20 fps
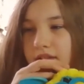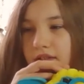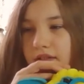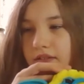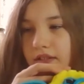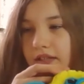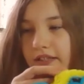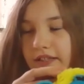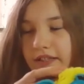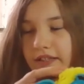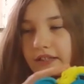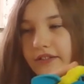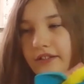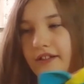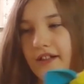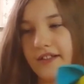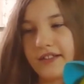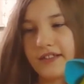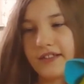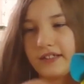Then they look
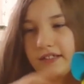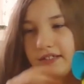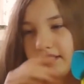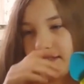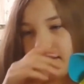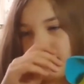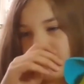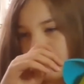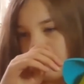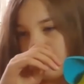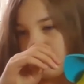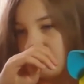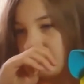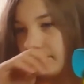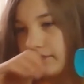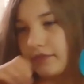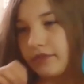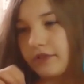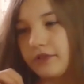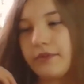like this.
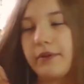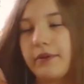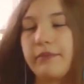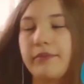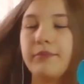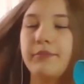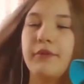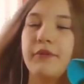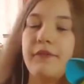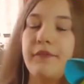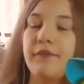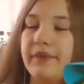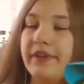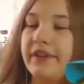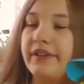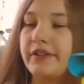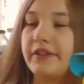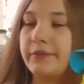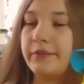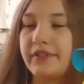You may be more
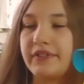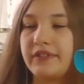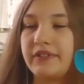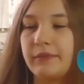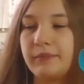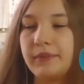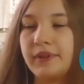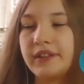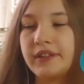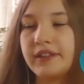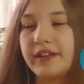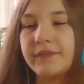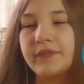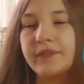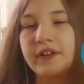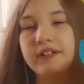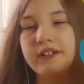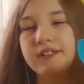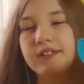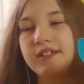familiar with them. They have
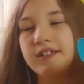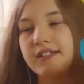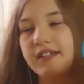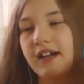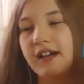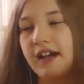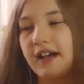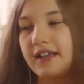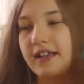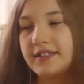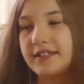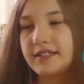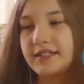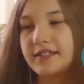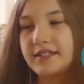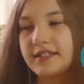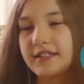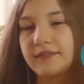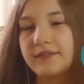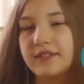LCD eyes
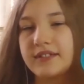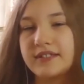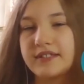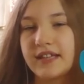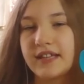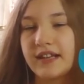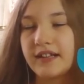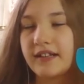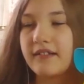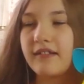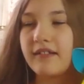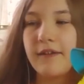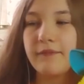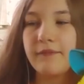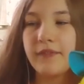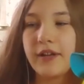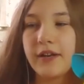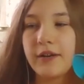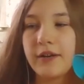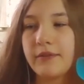instead of the static
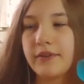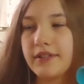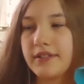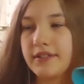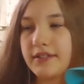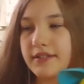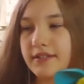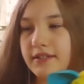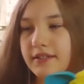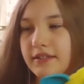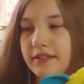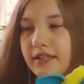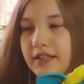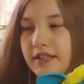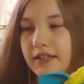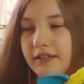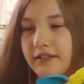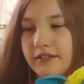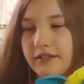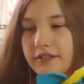lifelike ones
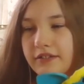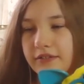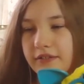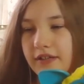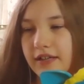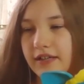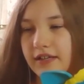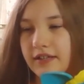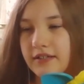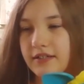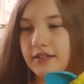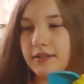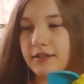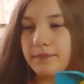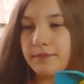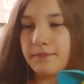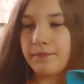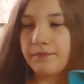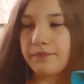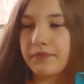the other two had.
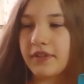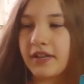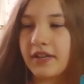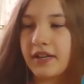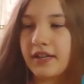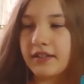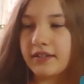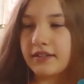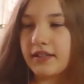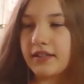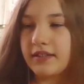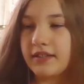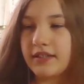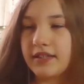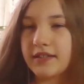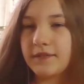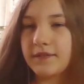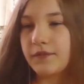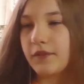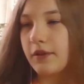Then
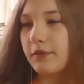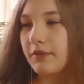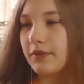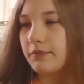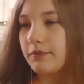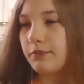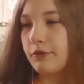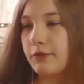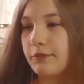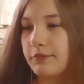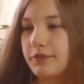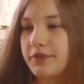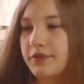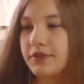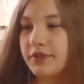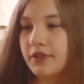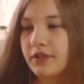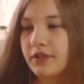there's Furby Booms.